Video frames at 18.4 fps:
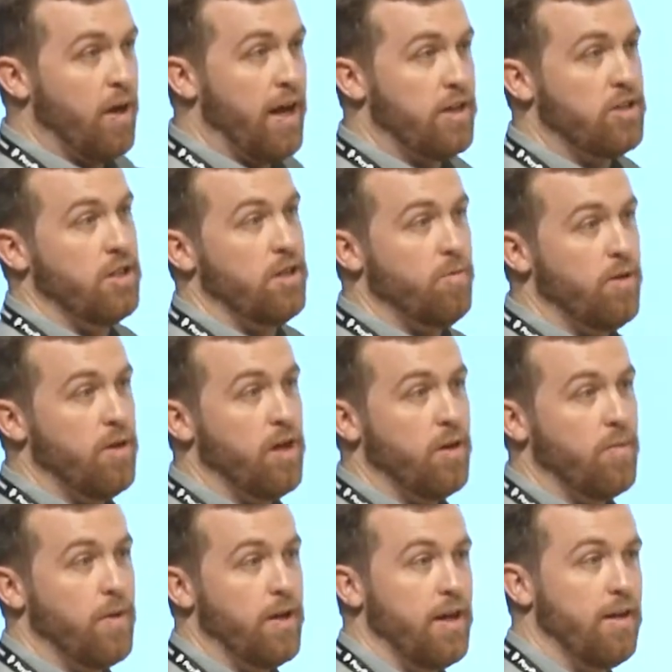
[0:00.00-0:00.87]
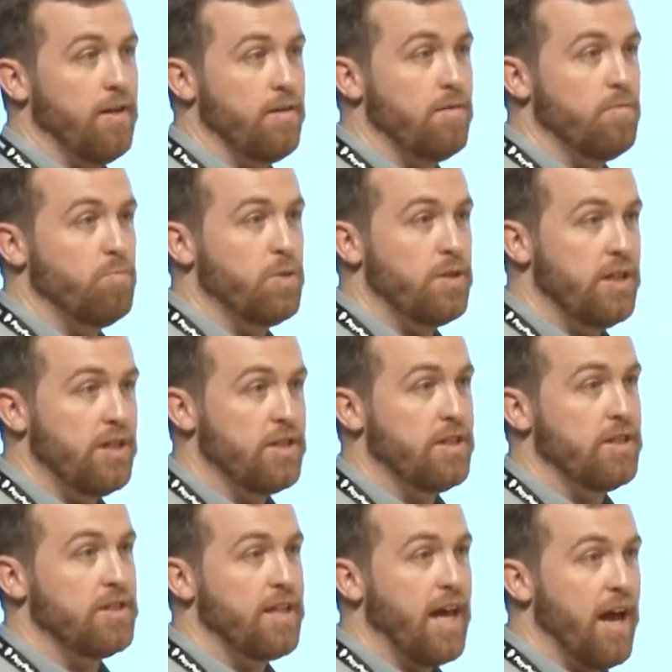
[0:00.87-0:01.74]
will actually work. We can
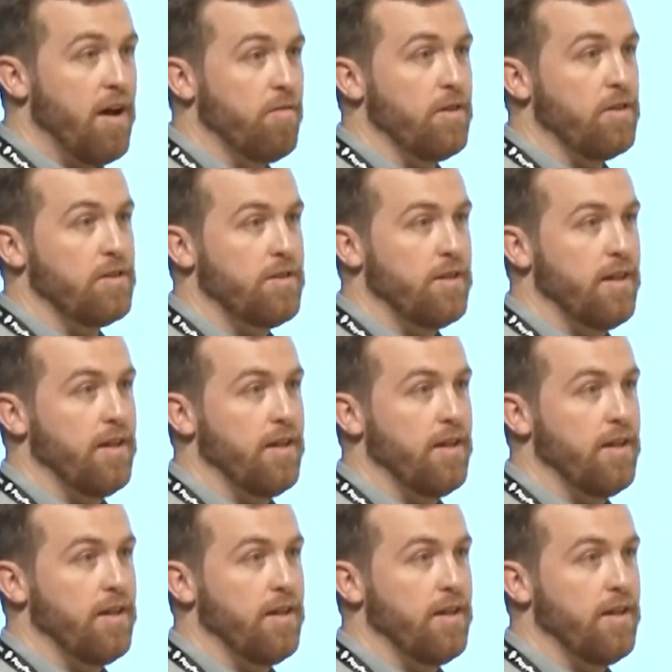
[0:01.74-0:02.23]
potentially scale this